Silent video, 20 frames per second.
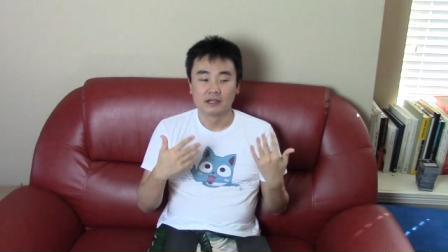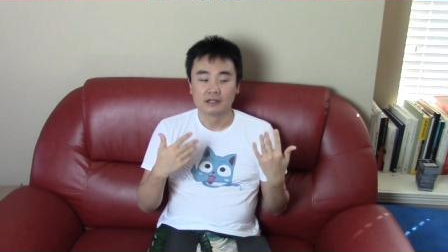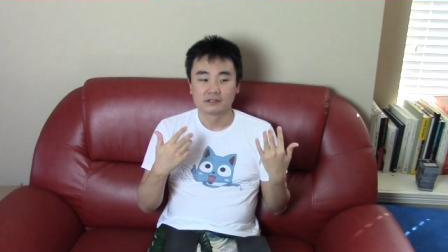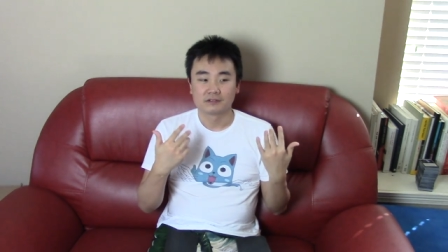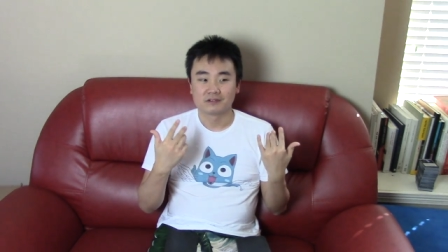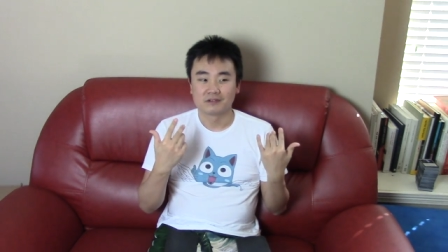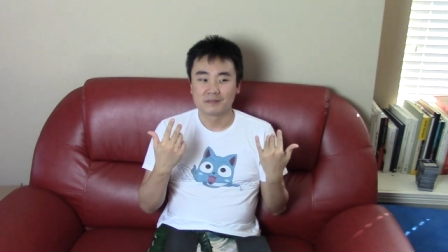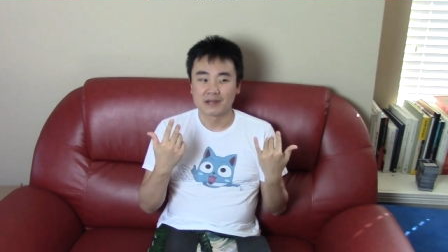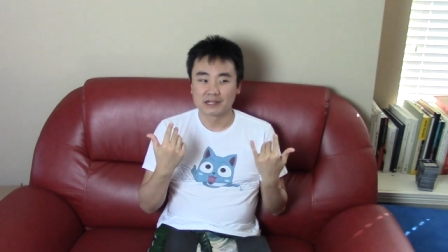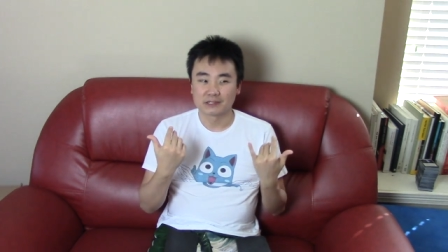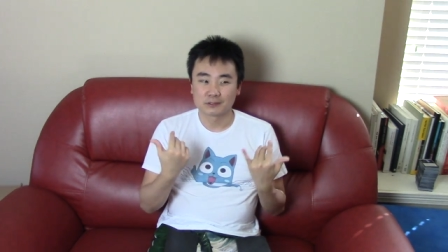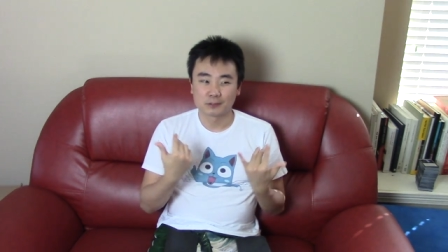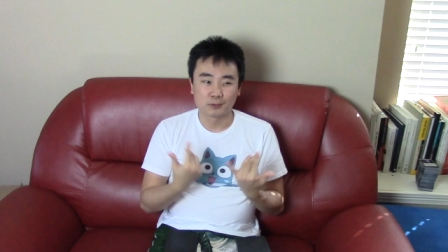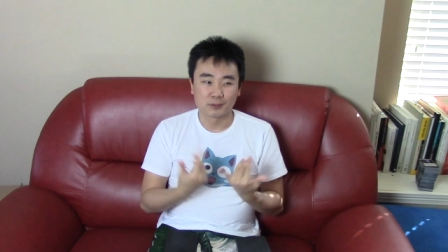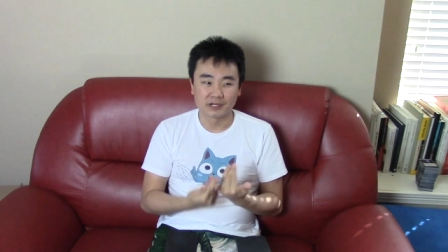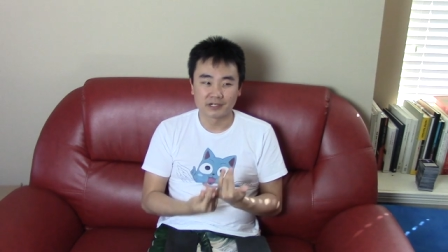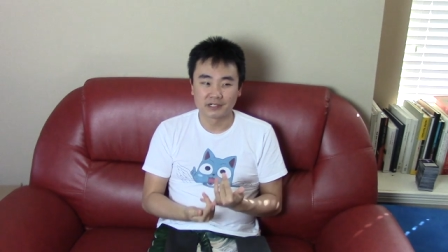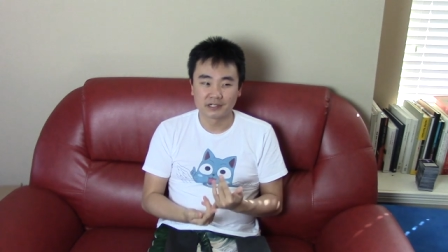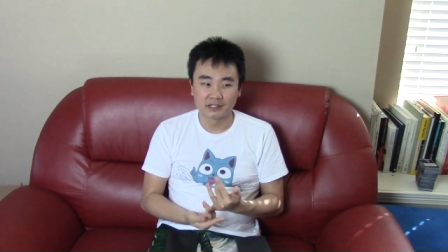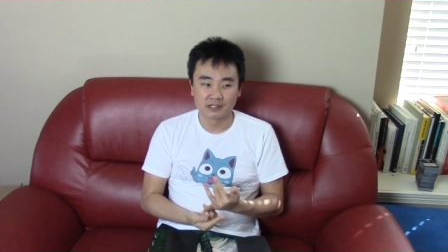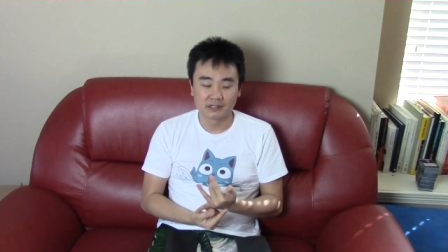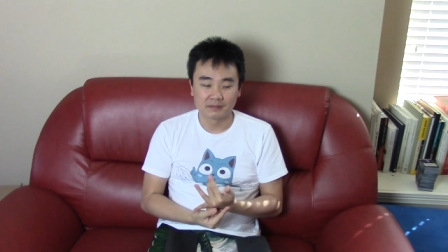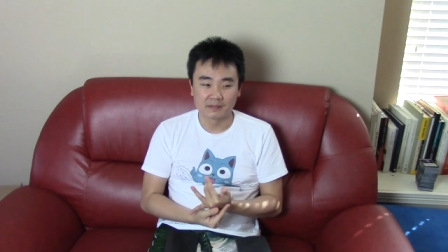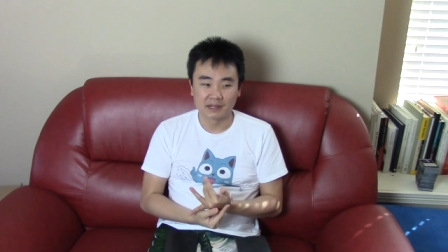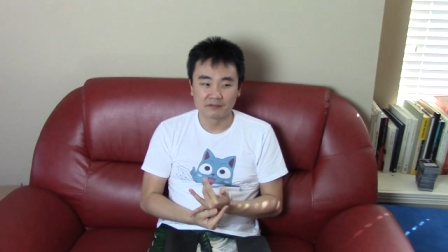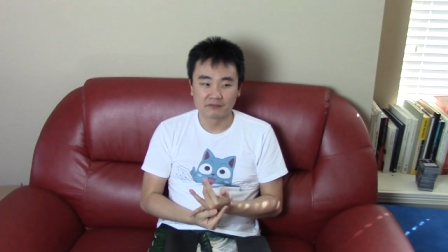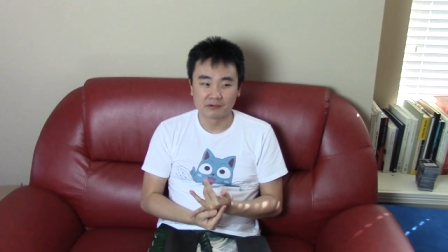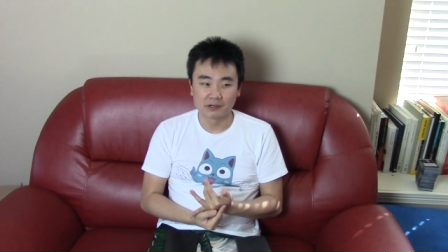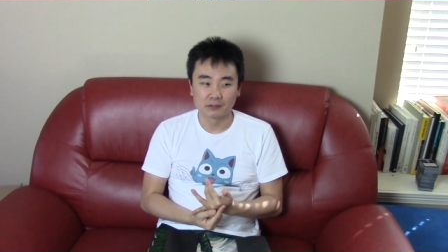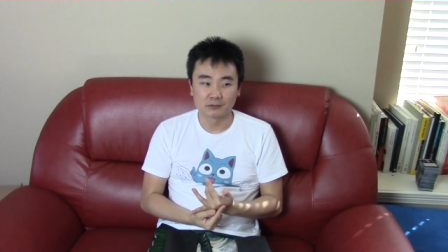So my Twitter,
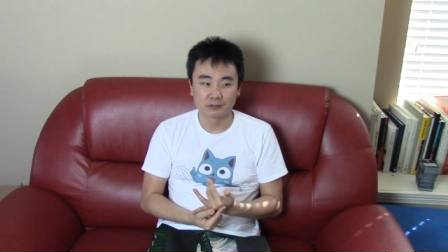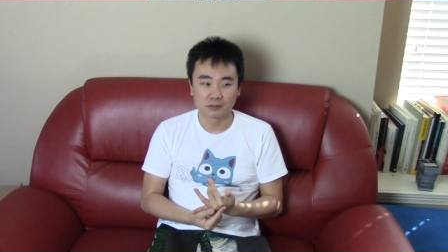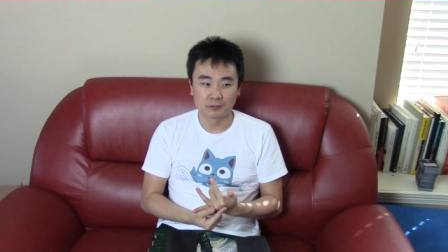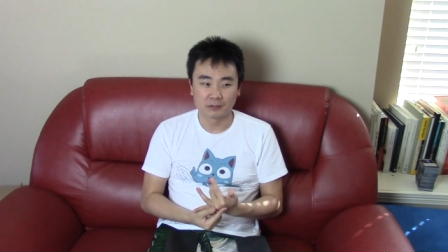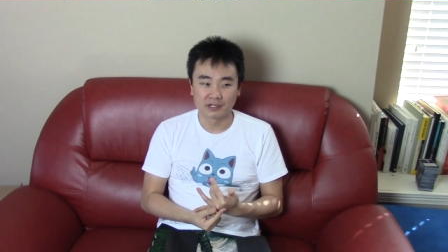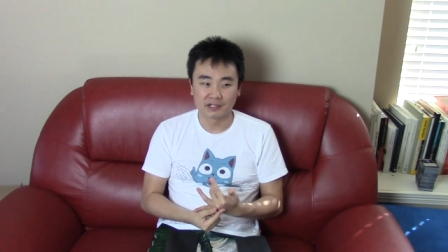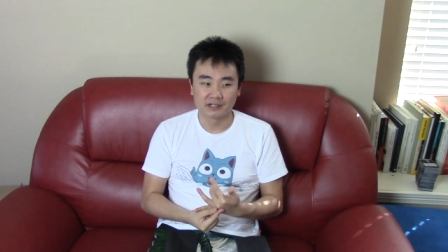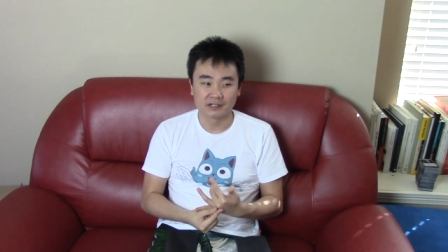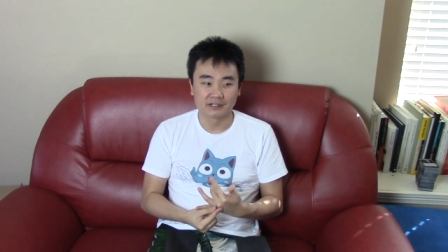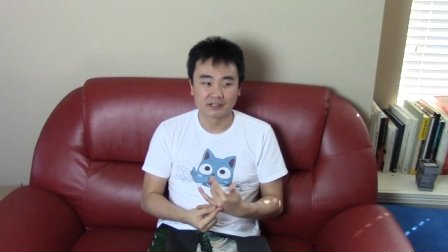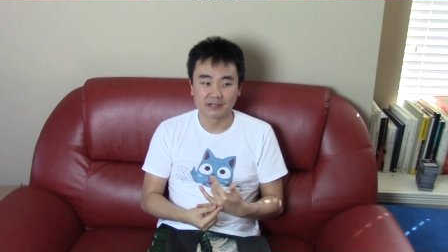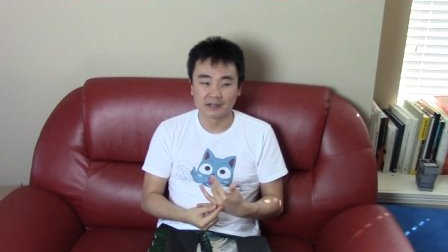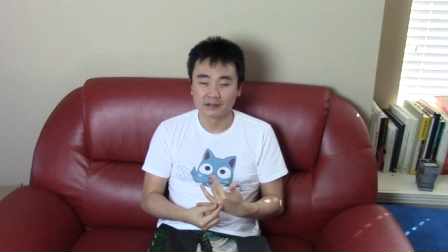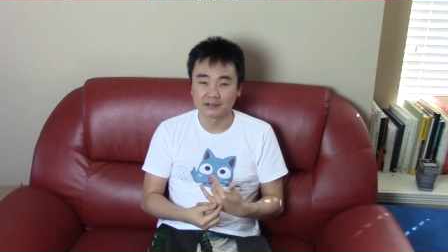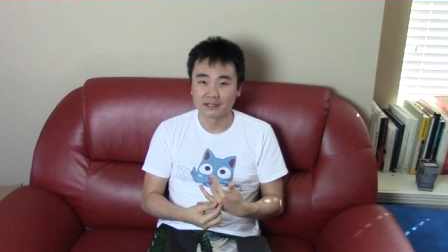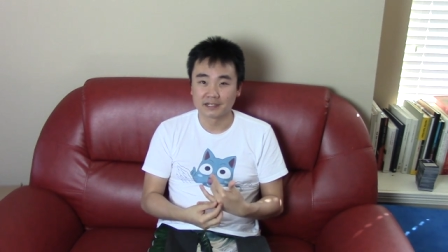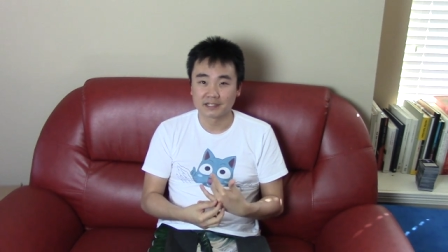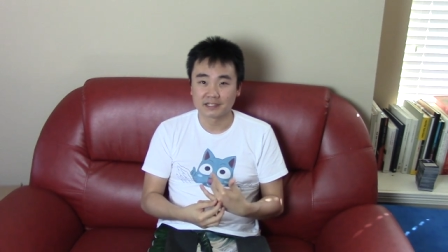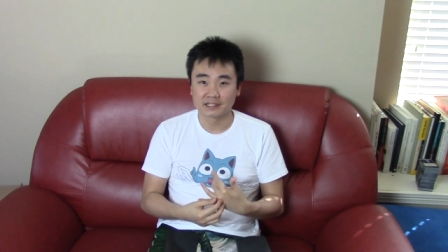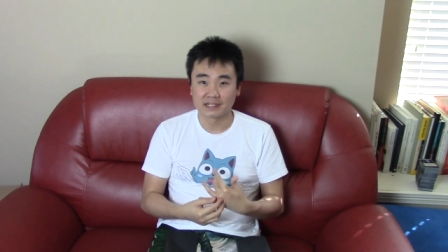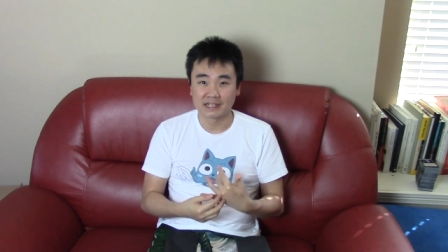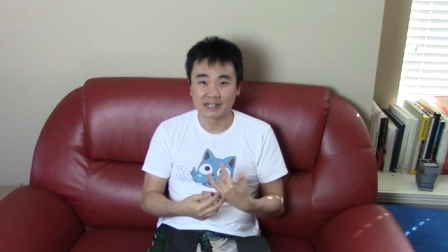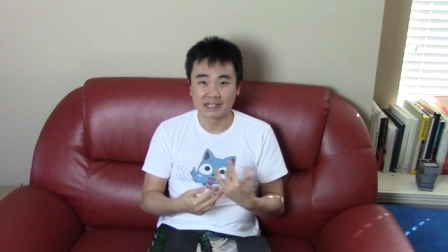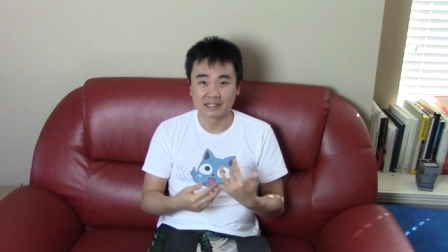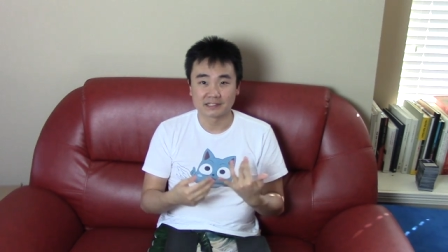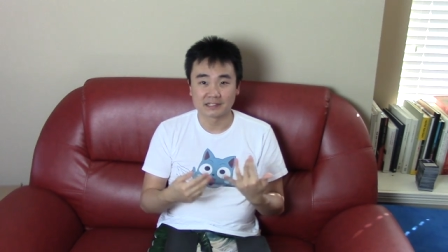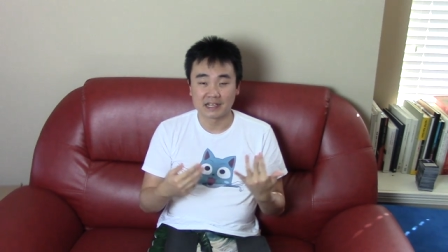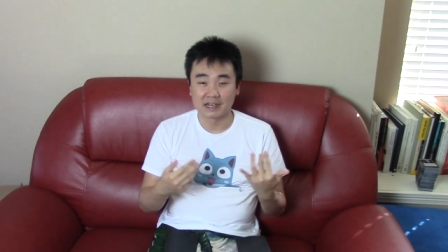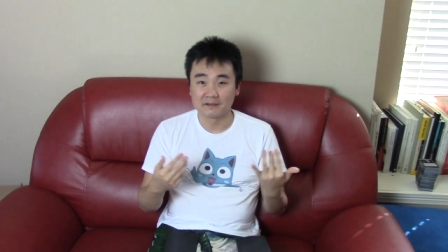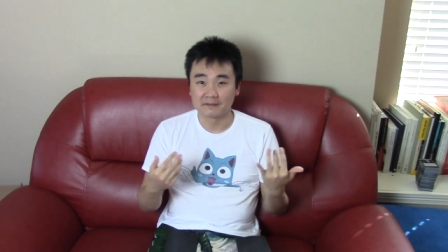my real Twitter and Gutless
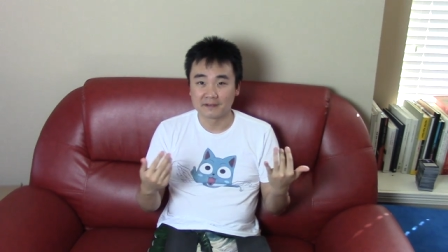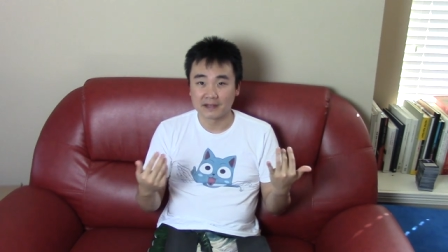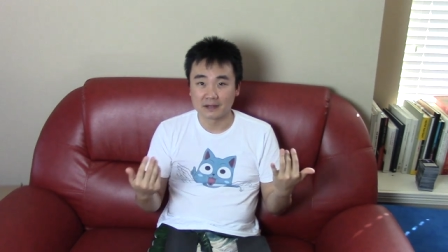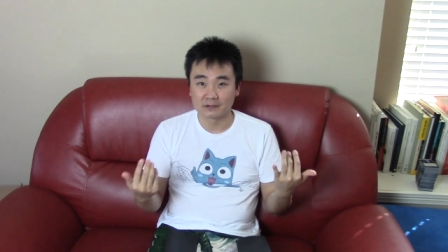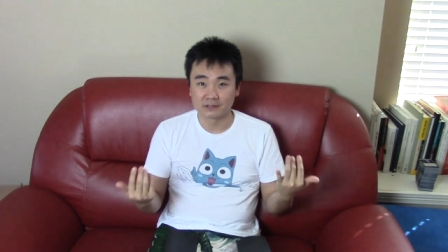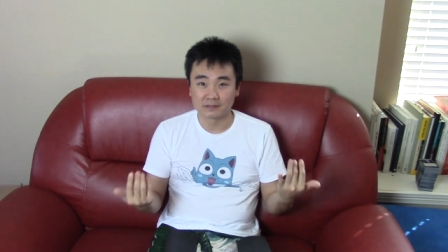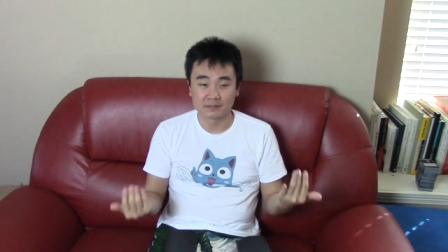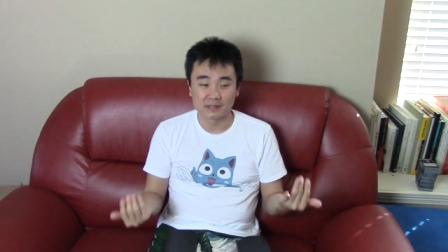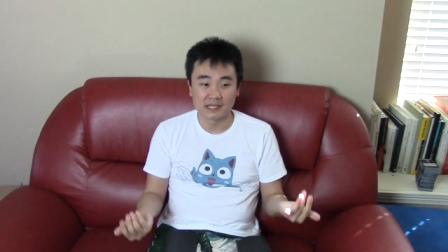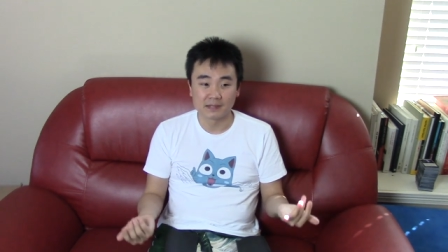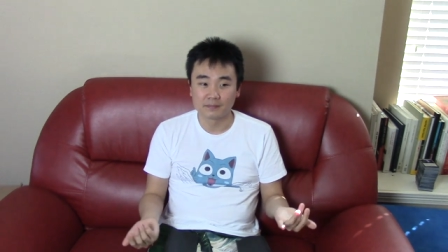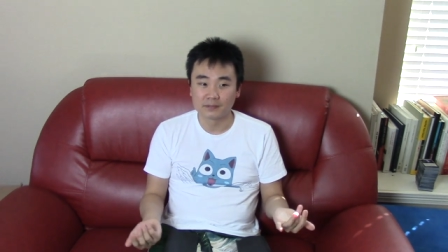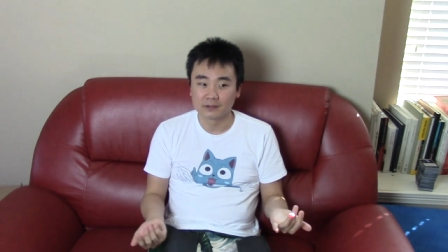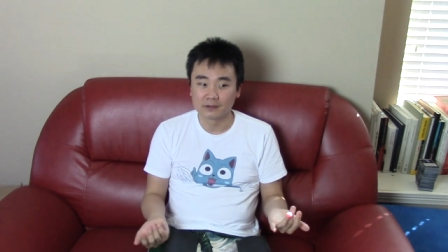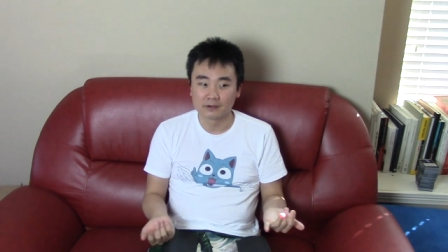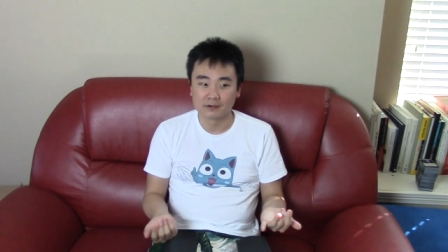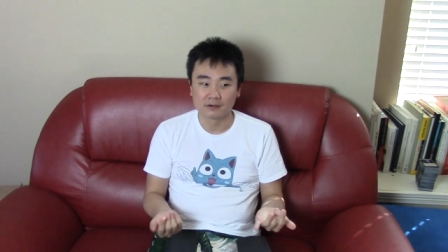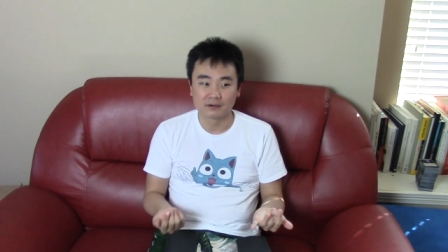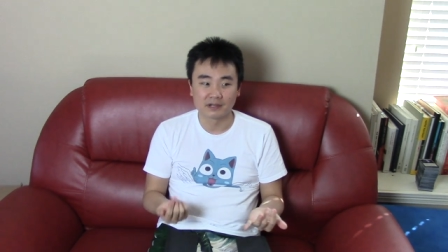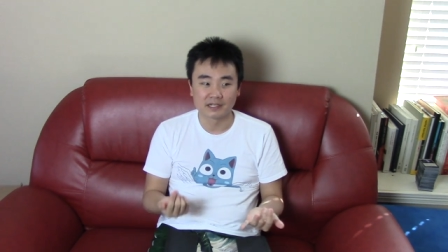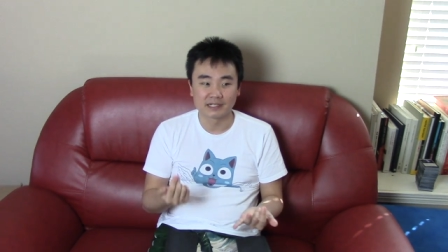has 10,000 people.